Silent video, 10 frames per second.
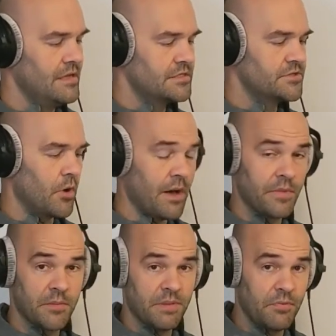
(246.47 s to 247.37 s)
so I'm
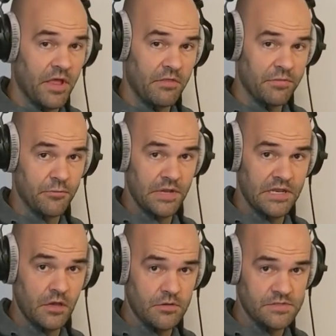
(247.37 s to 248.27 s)
going to be playing three
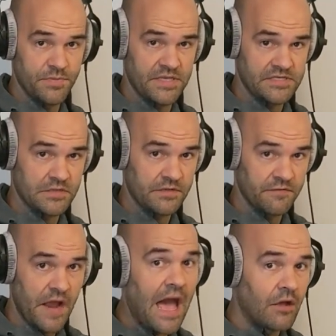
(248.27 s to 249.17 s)
notes basically.
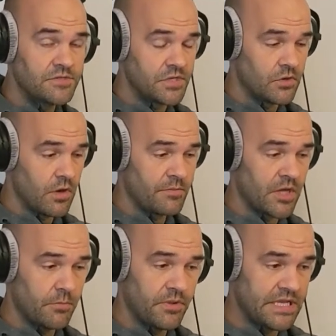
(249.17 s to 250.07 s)
For alto, I'm
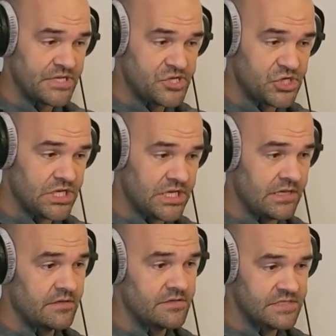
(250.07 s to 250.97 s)
going to play G,
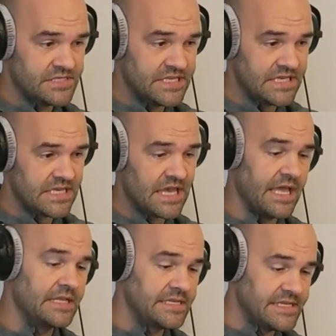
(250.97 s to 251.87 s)
C,
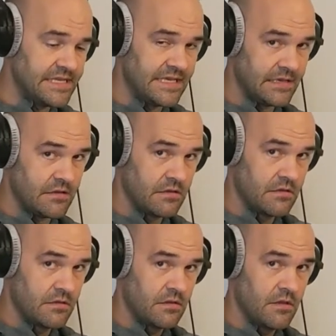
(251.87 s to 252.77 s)
and D.
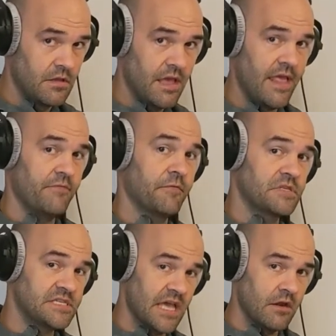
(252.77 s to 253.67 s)
And for
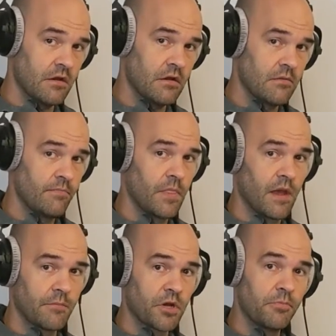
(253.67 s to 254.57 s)
tenor,
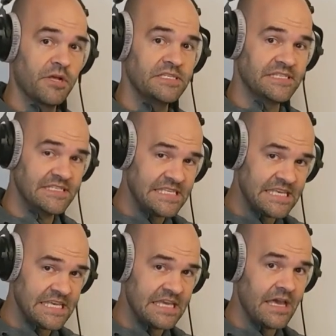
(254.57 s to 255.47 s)
I'm going to play
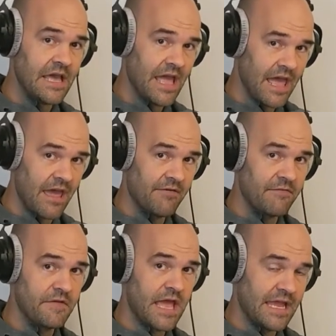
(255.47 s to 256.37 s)
C,
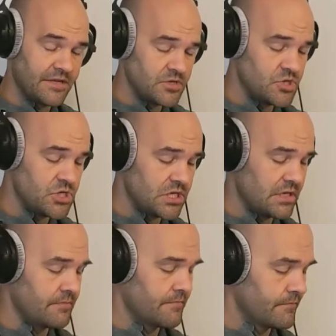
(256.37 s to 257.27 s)
F, and G.
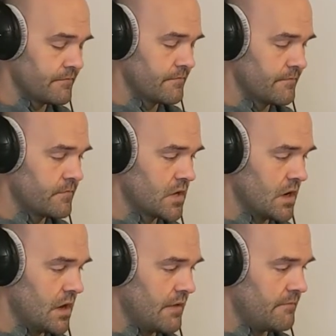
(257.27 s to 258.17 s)
All
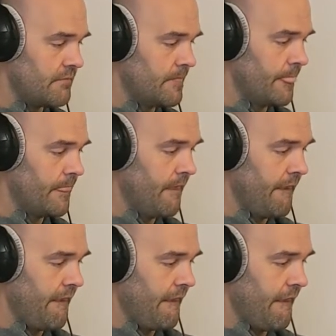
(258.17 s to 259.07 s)
right?
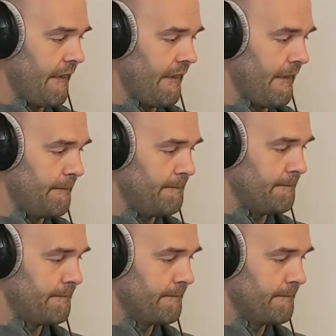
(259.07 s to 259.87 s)
Um,